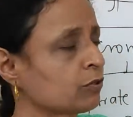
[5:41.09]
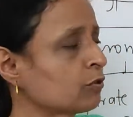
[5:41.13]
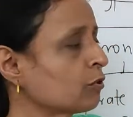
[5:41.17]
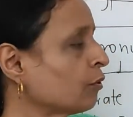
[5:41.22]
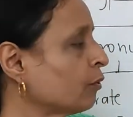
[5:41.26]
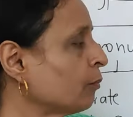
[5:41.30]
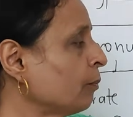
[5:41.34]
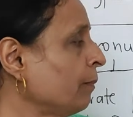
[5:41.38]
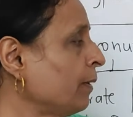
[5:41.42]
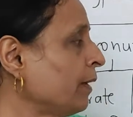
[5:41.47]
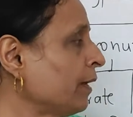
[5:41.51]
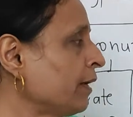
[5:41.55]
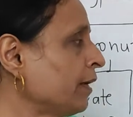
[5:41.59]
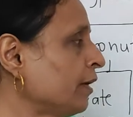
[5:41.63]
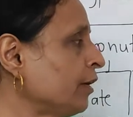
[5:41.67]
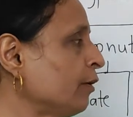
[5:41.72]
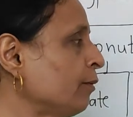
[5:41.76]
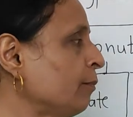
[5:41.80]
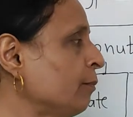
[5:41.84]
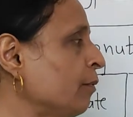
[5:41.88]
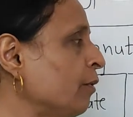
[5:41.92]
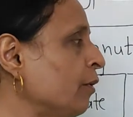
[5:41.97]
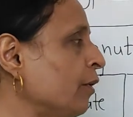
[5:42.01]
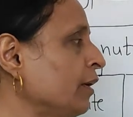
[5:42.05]
So make it
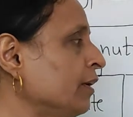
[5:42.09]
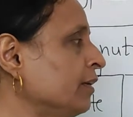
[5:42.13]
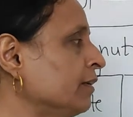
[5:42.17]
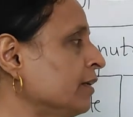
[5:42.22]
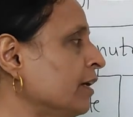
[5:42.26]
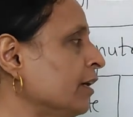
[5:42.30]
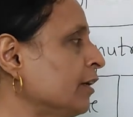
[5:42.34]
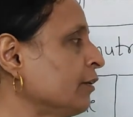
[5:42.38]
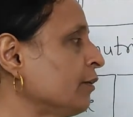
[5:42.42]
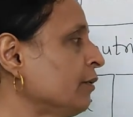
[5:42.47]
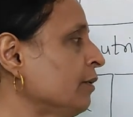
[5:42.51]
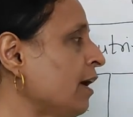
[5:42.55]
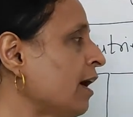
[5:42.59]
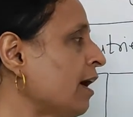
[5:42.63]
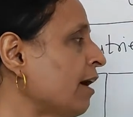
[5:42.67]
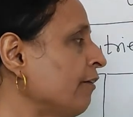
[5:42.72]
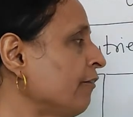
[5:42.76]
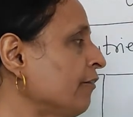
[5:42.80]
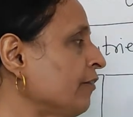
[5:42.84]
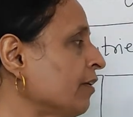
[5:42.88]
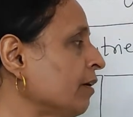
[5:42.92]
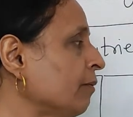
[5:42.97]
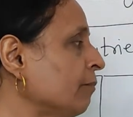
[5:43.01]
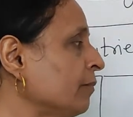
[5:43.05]
a point that you
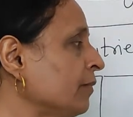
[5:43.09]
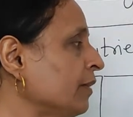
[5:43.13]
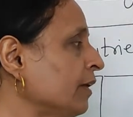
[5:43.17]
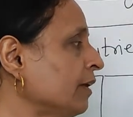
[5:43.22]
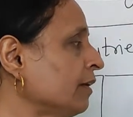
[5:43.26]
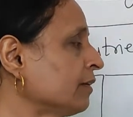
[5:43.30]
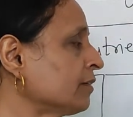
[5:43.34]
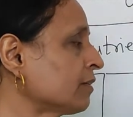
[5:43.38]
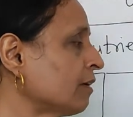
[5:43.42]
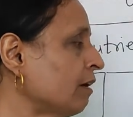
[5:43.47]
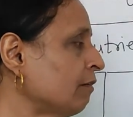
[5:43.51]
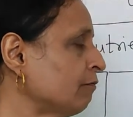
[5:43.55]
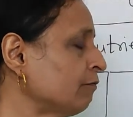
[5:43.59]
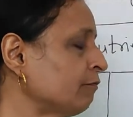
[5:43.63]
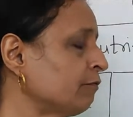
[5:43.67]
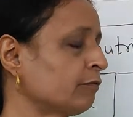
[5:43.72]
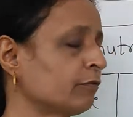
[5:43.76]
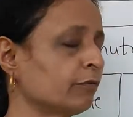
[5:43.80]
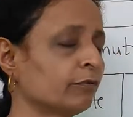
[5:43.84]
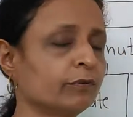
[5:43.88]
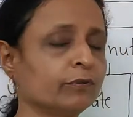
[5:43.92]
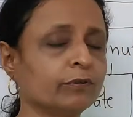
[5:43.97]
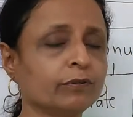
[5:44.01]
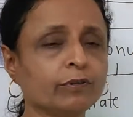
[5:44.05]
have some
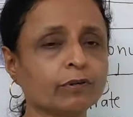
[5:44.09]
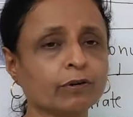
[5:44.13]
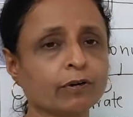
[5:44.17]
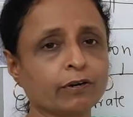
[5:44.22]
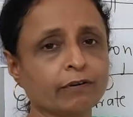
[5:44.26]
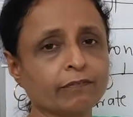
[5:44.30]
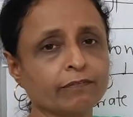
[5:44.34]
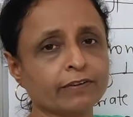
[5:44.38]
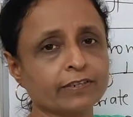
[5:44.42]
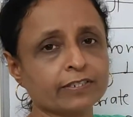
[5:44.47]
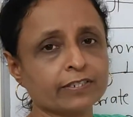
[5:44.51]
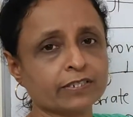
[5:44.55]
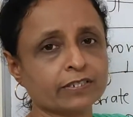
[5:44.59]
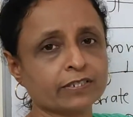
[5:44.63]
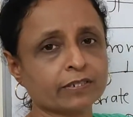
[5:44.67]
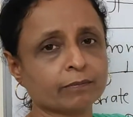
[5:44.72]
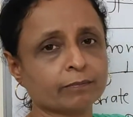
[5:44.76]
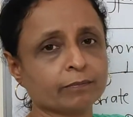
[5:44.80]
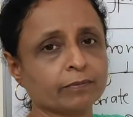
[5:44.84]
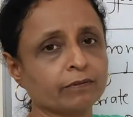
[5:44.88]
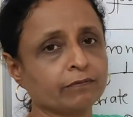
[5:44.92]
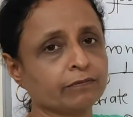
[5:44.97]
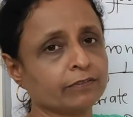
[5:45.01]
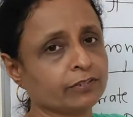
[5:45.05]
fruit or
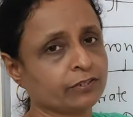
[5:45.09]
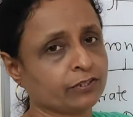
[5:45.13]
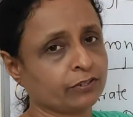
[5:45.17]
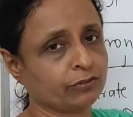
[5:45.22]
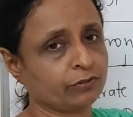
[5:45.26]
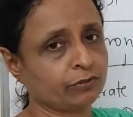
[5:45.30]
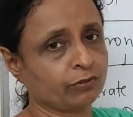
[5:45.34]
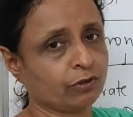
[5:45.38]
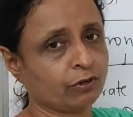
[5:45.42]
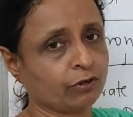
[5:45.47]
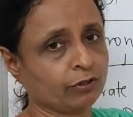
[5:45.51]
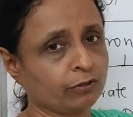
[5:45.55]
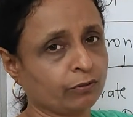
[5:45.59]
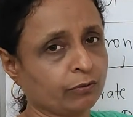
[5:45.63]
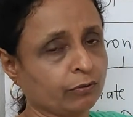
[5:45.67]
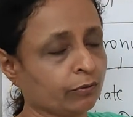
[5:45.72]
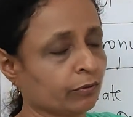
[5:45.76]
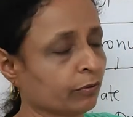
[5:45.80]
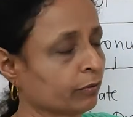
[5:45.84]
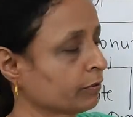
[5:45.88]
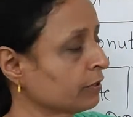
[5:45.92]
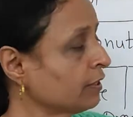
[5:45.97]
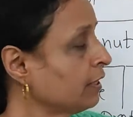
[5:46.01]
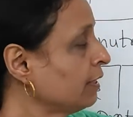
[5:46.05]
vegetable which is not
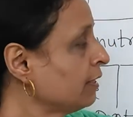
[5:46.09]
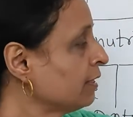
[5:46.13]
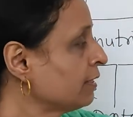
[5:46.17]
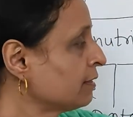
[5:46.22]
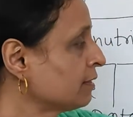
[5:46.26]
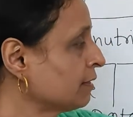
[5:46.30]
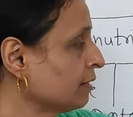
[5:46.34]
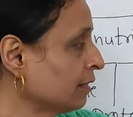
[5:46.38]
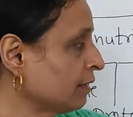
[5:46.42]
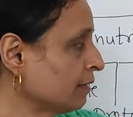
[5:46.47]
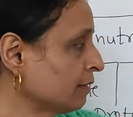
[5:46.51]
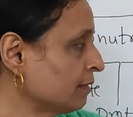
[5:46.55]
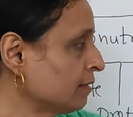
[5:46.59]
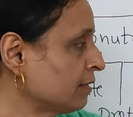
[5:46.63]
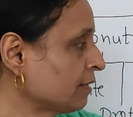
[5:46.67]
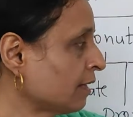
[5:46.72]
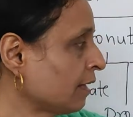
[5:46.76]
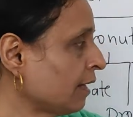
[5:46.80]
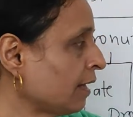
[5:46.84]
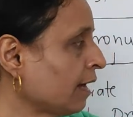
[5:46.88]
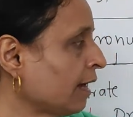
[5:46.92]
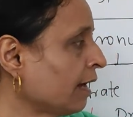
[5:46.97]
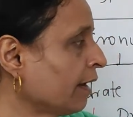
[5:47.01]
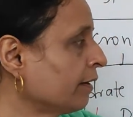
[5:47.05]
cooked in
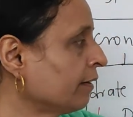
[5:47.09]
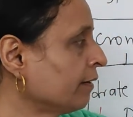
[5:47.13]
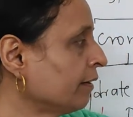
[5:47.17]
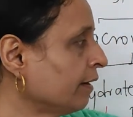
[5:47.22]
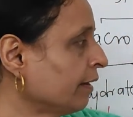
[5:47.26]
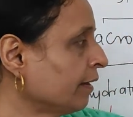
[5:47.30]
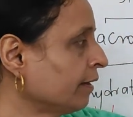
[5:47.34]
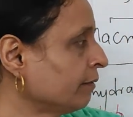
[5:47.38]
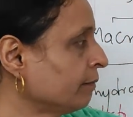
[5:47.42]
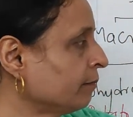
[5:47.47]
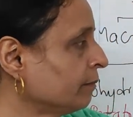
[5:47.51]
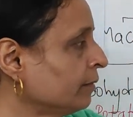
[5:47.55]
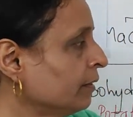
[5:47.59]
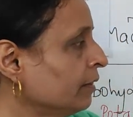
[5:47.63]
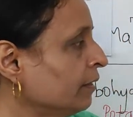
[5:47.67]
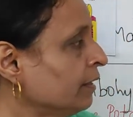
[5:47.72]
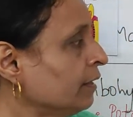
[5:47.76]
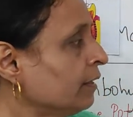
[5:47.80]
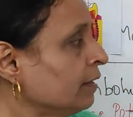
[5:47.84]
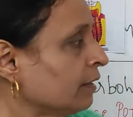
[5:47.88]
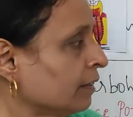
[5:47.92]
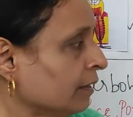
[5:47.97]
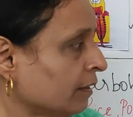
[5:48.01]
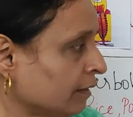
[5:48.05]
salad, and
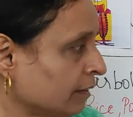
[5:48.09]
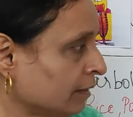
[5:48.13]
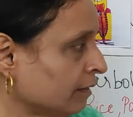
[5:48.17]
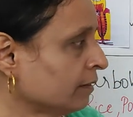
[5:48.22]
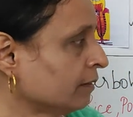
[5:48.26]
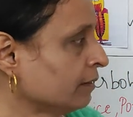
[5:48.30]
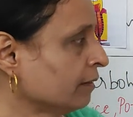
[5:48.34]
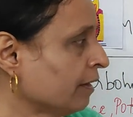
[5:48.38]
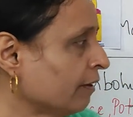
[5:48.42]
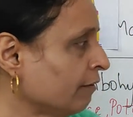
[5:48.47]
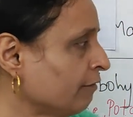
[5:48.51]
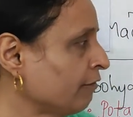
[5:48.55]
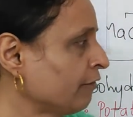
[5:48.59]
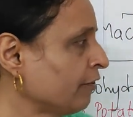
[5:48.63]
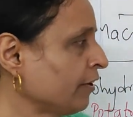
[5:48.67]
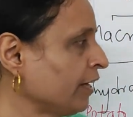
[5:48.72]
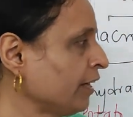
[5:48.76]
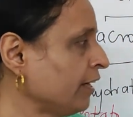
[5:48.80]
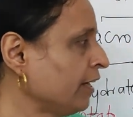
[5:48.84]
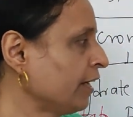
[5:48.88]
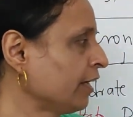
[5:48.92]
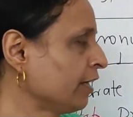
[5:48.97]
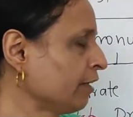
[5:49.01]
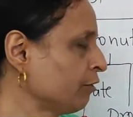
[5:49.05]

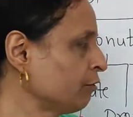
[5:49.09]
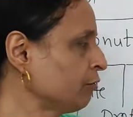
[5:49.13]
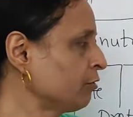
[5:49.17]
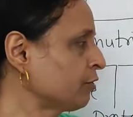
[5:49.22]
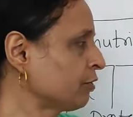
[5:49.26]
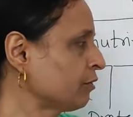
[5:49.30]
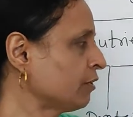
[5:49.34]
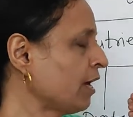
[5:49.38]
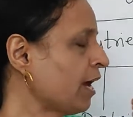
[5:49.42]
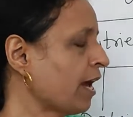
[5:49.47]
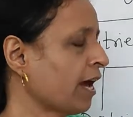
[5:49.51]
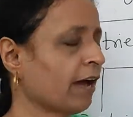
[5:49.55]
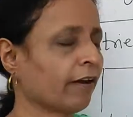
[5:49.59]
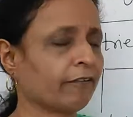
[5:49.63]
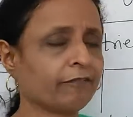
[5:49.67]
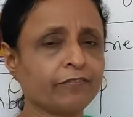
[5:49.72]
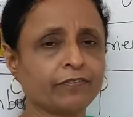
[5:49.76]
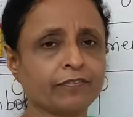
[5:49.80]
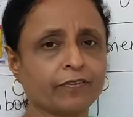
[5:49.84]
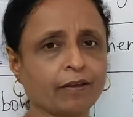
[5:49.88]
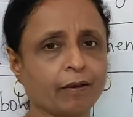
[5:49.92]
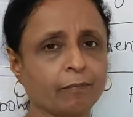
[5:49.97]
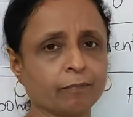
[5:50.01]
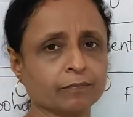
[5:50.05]
every day you should have
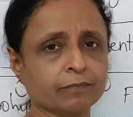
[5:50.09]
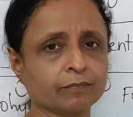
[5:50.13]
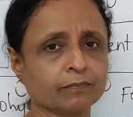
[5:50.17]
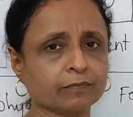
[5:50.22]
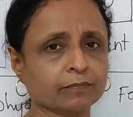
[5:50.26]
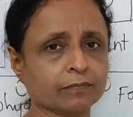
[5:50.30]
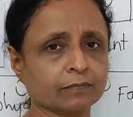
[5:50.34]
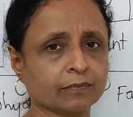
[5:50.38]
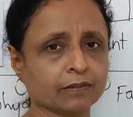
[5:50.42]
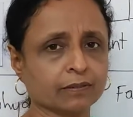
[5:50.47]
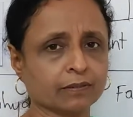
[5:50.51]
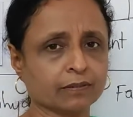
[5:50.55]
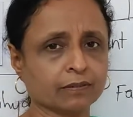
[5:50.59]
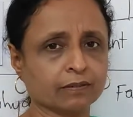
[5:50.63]
some